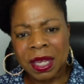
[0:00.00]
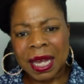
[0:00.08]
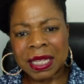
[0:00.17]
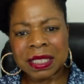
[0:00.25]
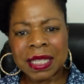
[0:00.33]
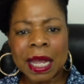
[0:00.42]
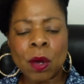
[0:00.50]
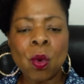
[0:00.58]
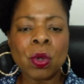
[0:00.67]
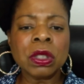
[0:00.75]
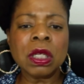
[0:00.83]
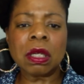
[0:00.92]
and saying,
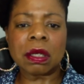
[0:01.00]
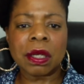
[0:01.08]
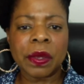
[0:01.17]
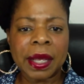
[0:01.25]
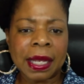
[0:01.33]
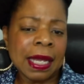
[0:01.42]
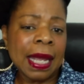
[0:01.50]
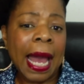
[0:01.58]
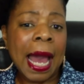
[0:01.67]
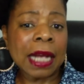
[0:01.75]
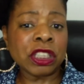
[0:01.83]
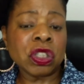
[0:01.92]
well, look, he
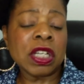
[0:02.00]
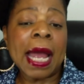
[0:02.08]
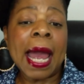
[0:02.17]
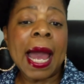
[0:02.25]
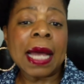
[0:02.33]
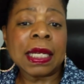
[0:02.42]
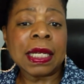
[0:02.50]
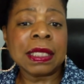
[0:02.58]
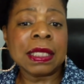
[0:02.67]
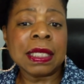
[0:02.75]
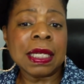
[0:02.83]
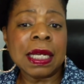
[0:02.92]
actually had his
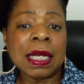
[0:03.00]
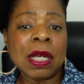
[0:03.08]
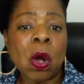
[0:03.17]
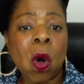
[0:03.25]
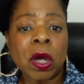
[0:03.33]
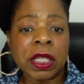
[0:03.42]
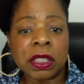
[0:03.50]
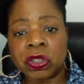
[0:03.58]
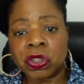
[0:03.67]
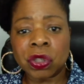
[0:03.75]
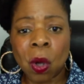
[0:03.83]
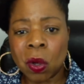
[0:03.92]
knee on his
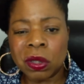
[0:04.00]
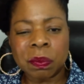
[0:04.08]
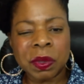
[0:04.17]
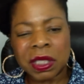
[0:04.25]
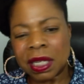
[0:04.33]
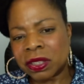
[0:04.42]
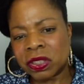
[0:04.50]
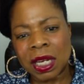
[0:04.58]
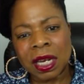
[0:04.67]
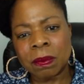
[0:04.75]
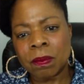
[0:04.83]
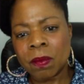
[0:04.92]
shoulder, but they're
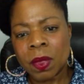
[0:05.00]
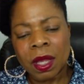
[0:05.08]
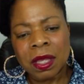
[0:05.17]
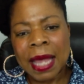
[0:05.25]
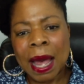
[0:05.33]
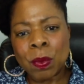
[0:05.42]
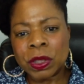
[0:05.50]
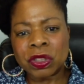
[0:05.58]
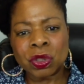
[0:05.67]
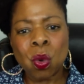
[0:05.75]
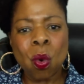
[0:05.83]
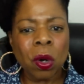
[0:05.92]
saying that was
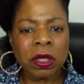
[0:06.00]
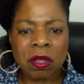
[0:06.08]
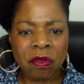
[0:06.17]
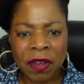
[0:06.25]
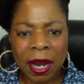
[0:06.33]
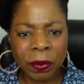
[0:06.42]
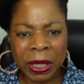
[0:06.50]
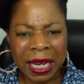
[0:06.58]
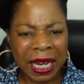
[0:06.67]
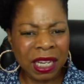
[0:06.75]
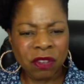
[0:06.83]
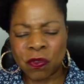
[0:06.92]
toward the
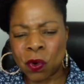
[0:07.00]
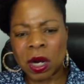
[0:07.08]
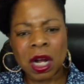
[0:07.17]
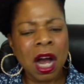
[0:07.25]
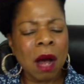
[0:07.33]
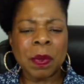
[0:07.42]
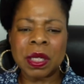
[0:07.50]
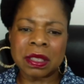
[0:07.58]
very end for a couple of